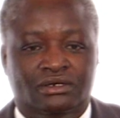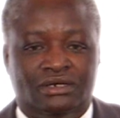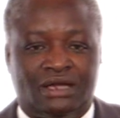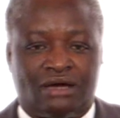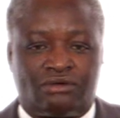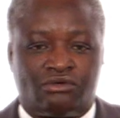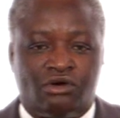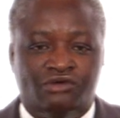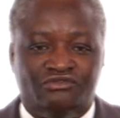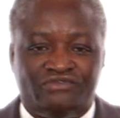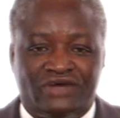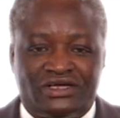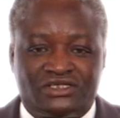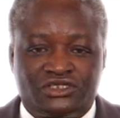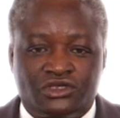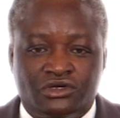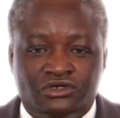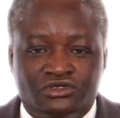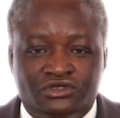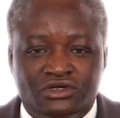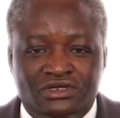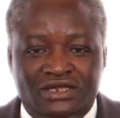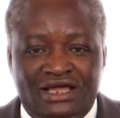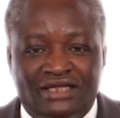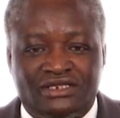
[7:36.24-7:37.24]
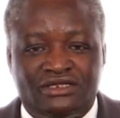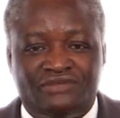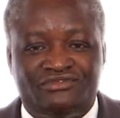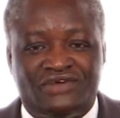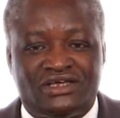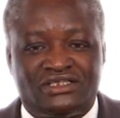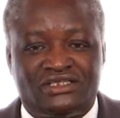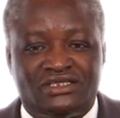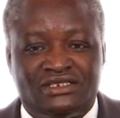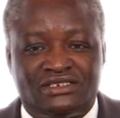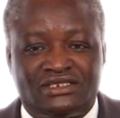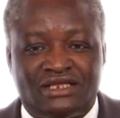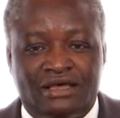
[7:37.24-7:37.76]
The Convention on
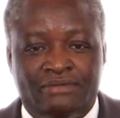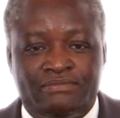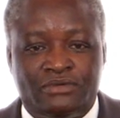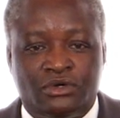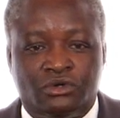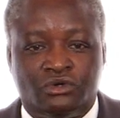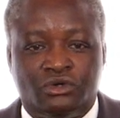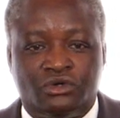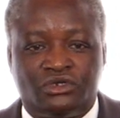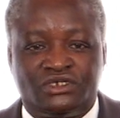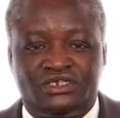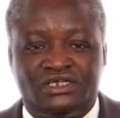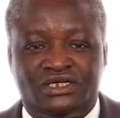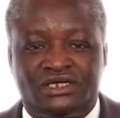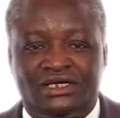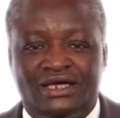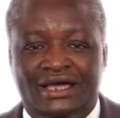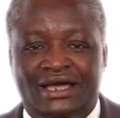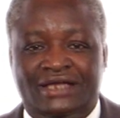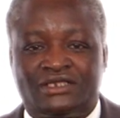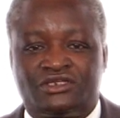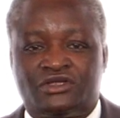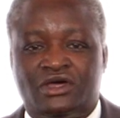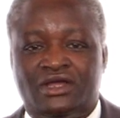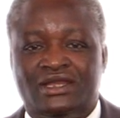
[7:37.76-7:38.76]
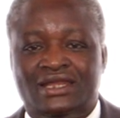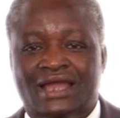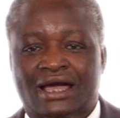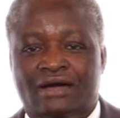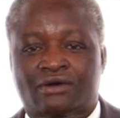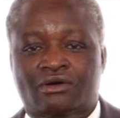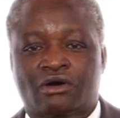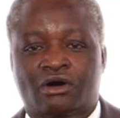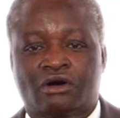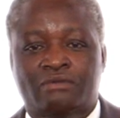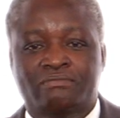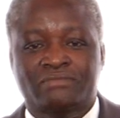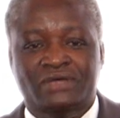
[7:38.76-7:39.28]
Biological Diversity is a
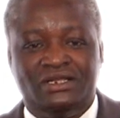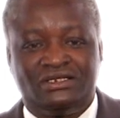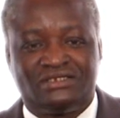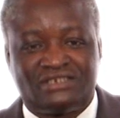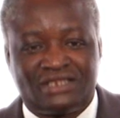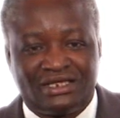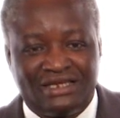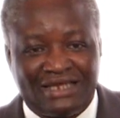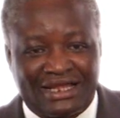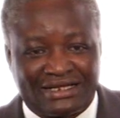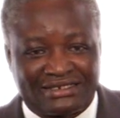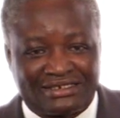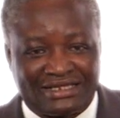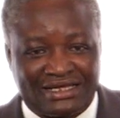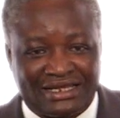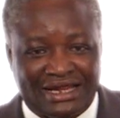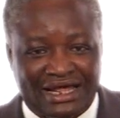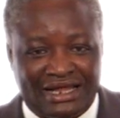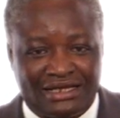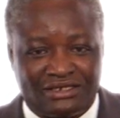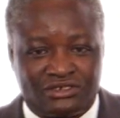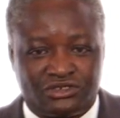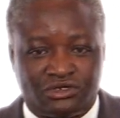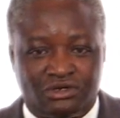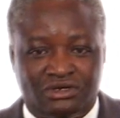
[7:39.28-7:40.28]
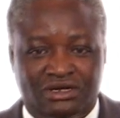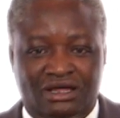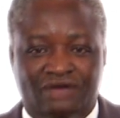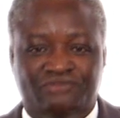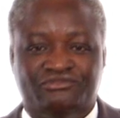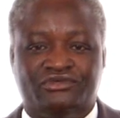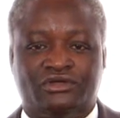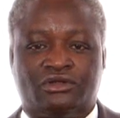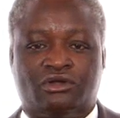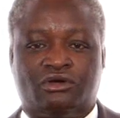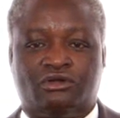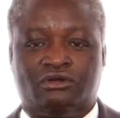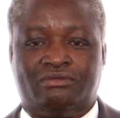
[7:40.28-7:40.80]
multilateral agreement on
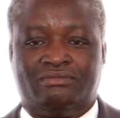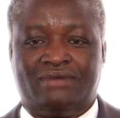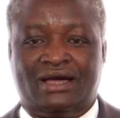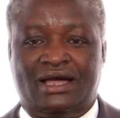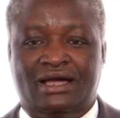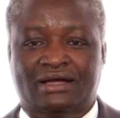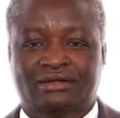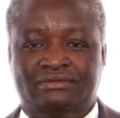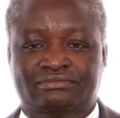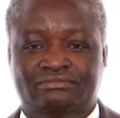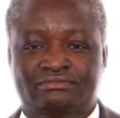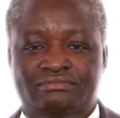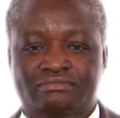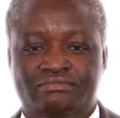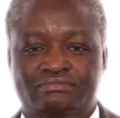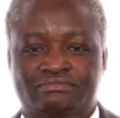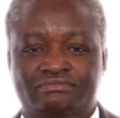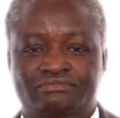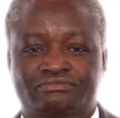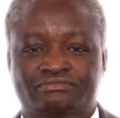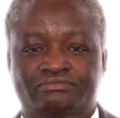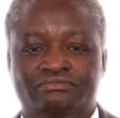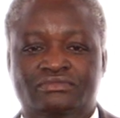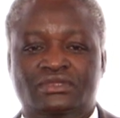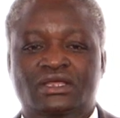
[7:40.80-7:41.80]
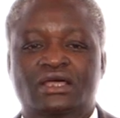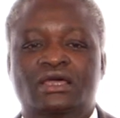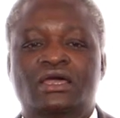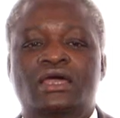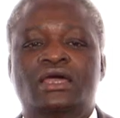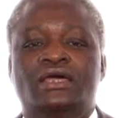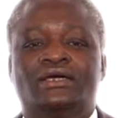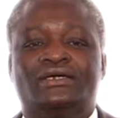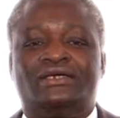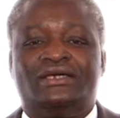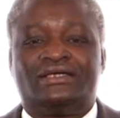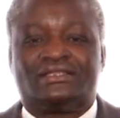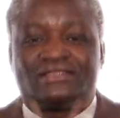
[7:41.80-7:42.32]
the environment which seeks to
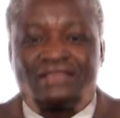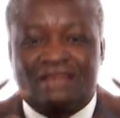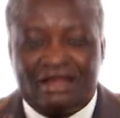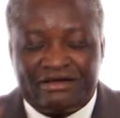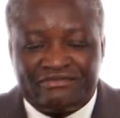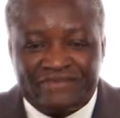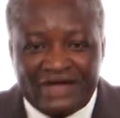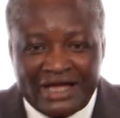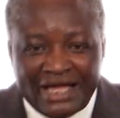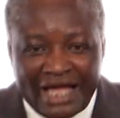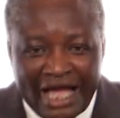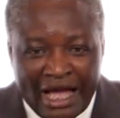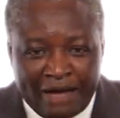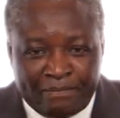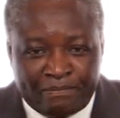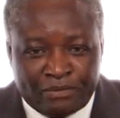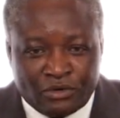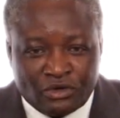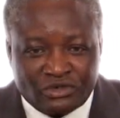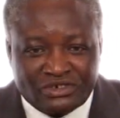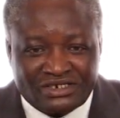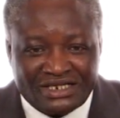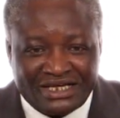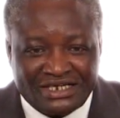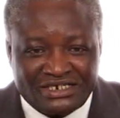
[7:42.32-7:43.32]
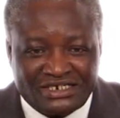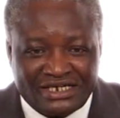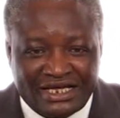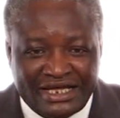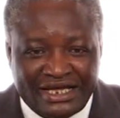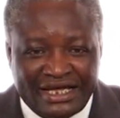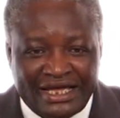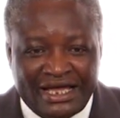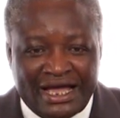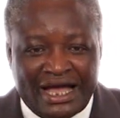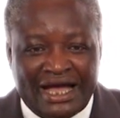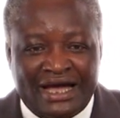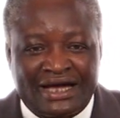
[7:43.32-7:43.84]
protect and restore the global
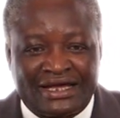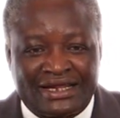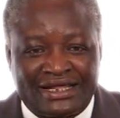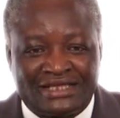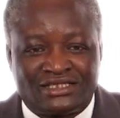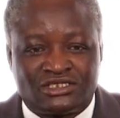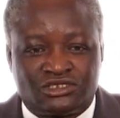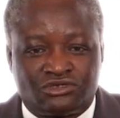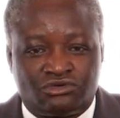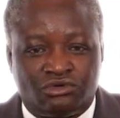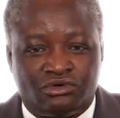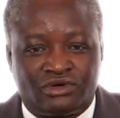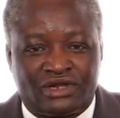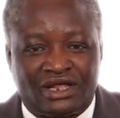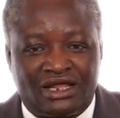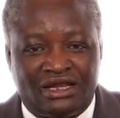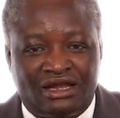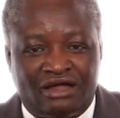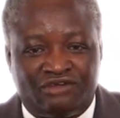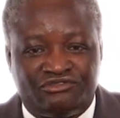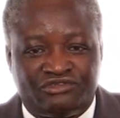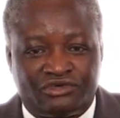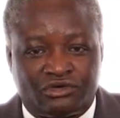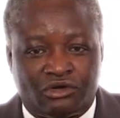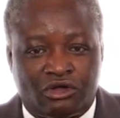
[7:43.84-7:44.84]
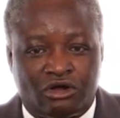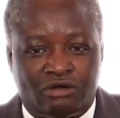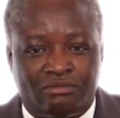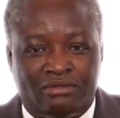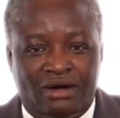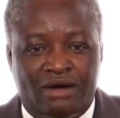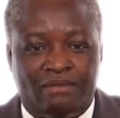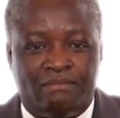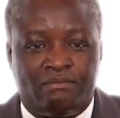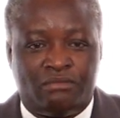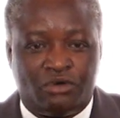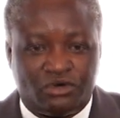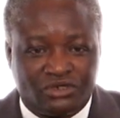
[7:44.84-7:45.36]
environment and contributes
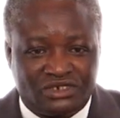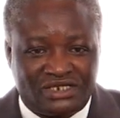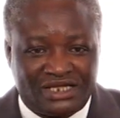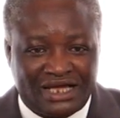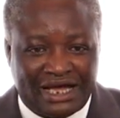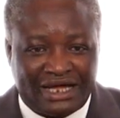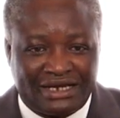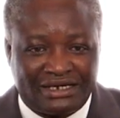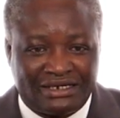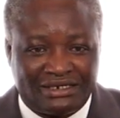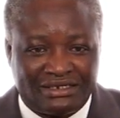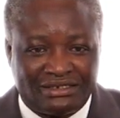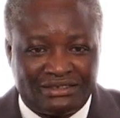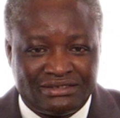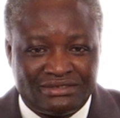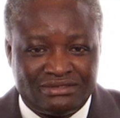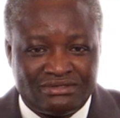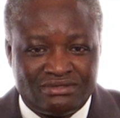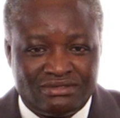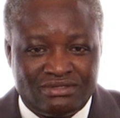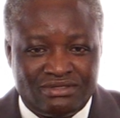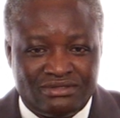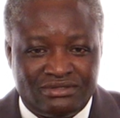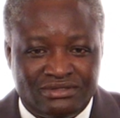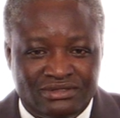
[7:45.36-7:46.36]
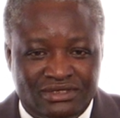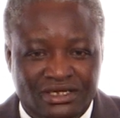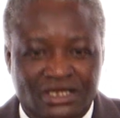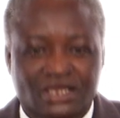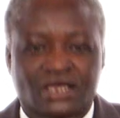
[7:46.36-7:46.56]
to sustainable development.